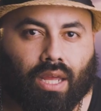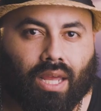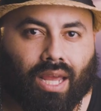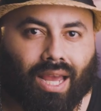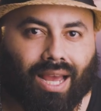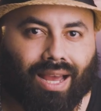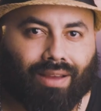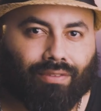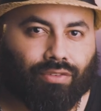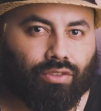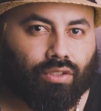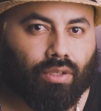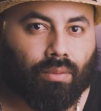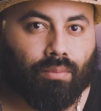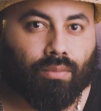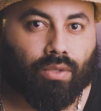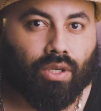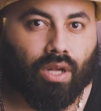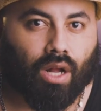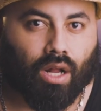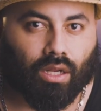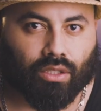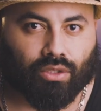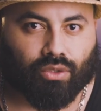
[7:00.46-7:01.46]
have some
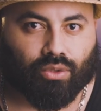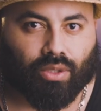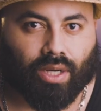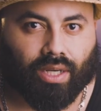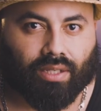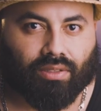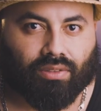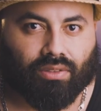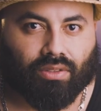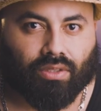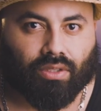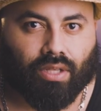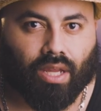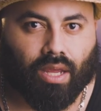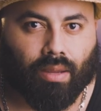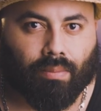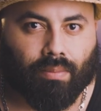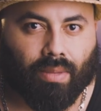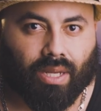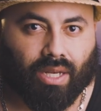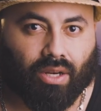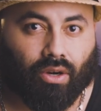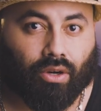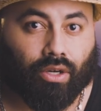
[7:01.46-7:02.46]
contrast to
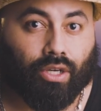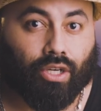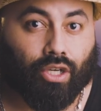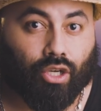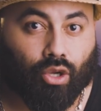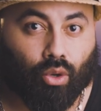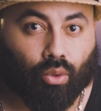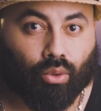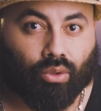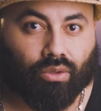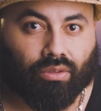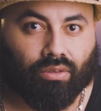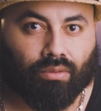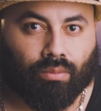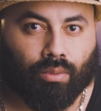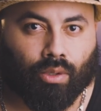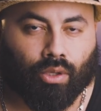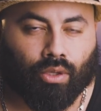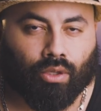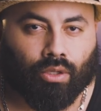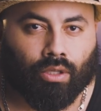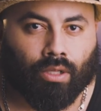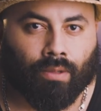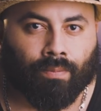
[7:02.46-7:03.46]
them and are
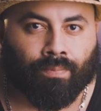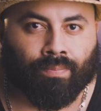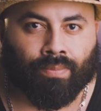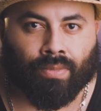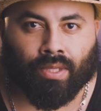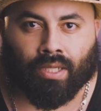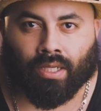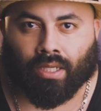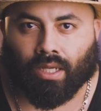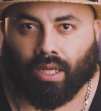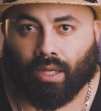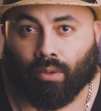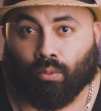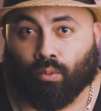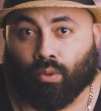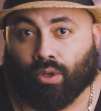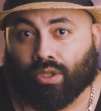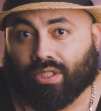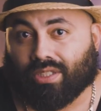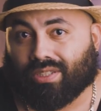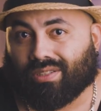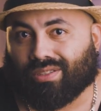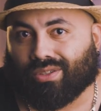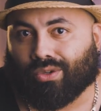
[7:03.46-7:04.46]
noticeable. It
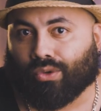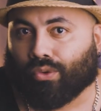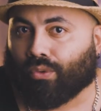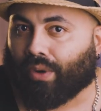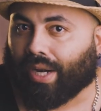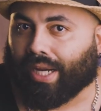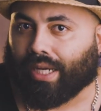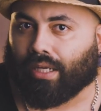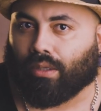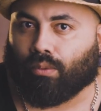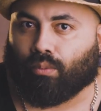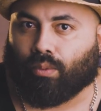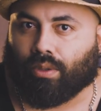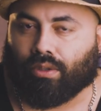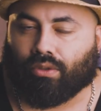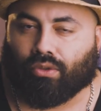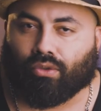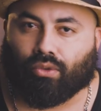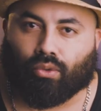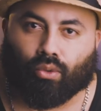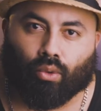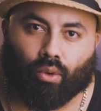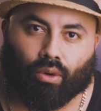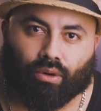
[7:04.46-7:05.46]
works great with
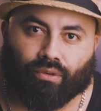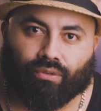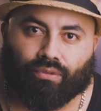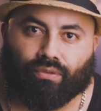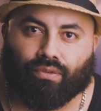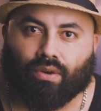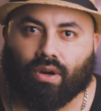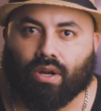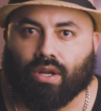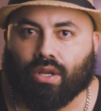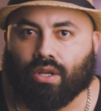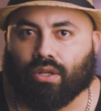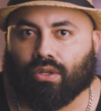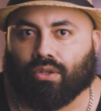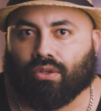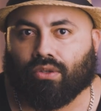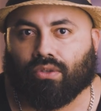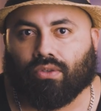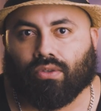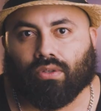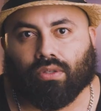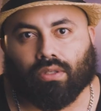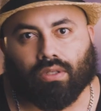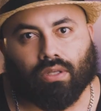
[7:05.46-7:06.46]

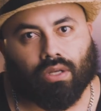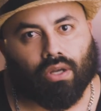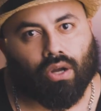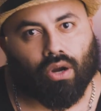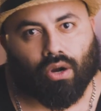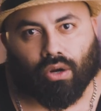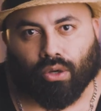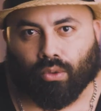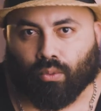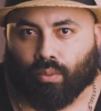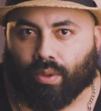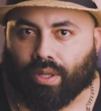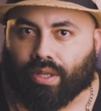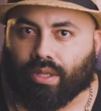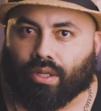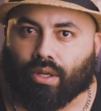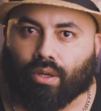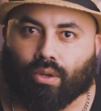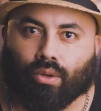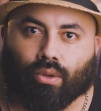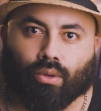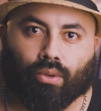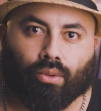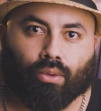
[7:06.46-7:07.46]
storefronts, car
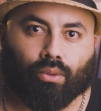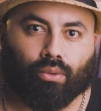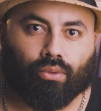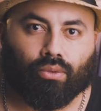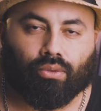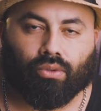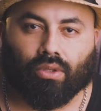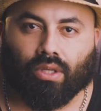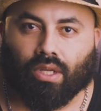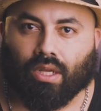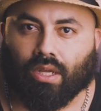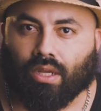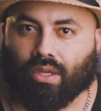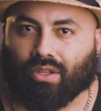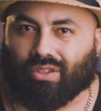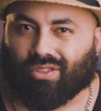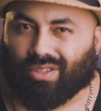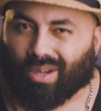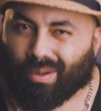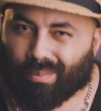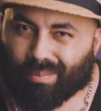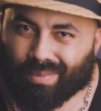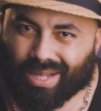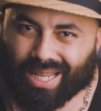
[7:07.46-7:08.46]
windows,
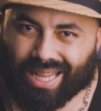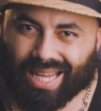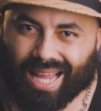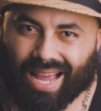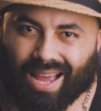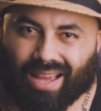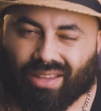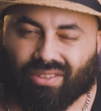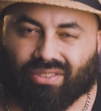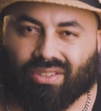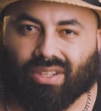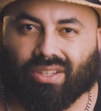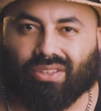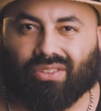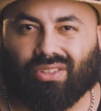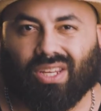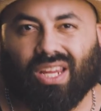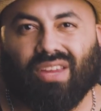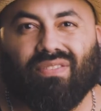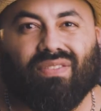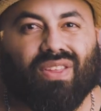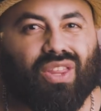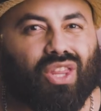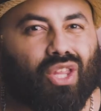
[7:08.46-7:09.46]
some glasses,
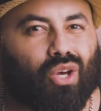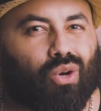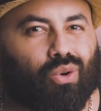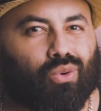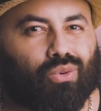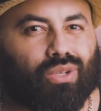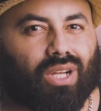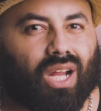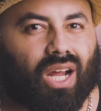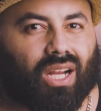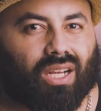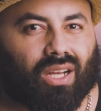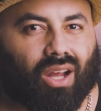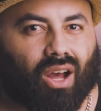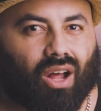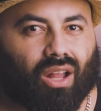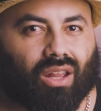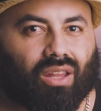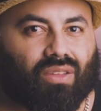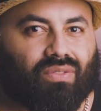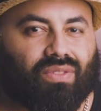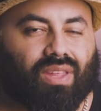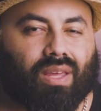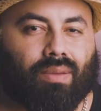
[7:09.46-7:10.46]
even though not
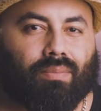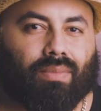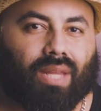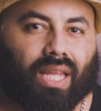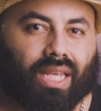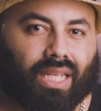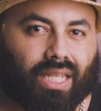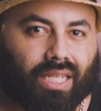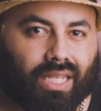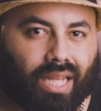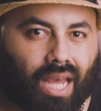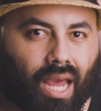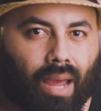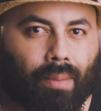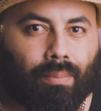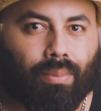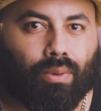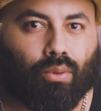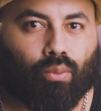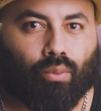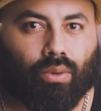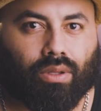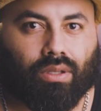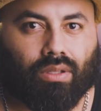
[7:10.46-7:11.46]
all of them, like it
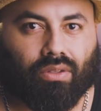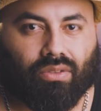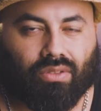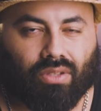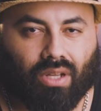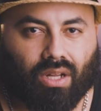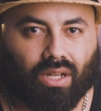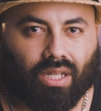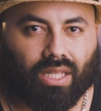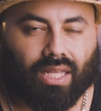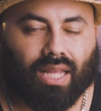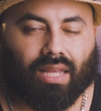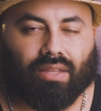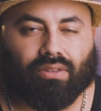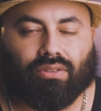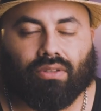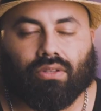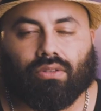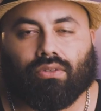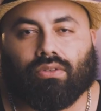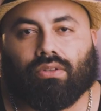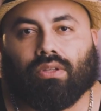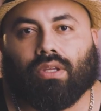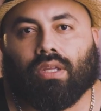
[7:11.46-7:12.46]
happened with the
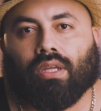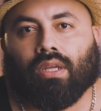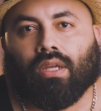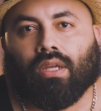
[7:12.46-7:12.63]
sunglasses.